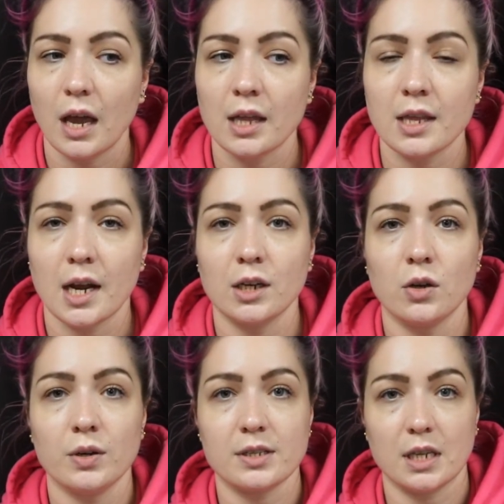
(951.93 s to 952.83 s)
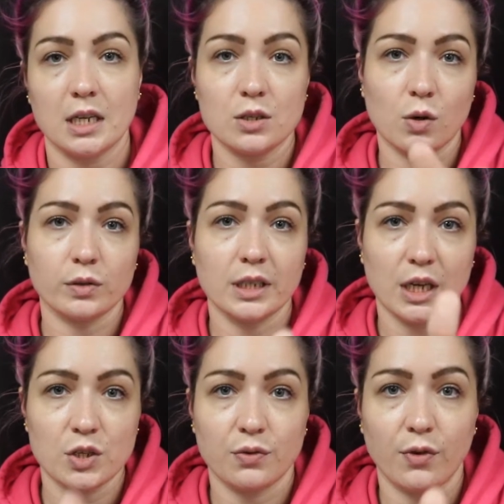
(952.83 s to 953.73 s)
and then I noticed that he's holding
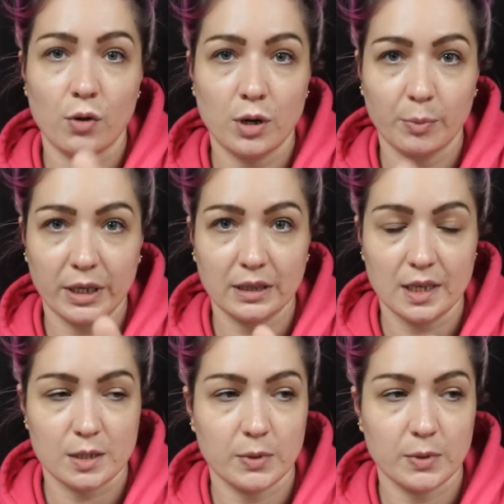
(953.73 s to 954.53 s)
his phone up like this,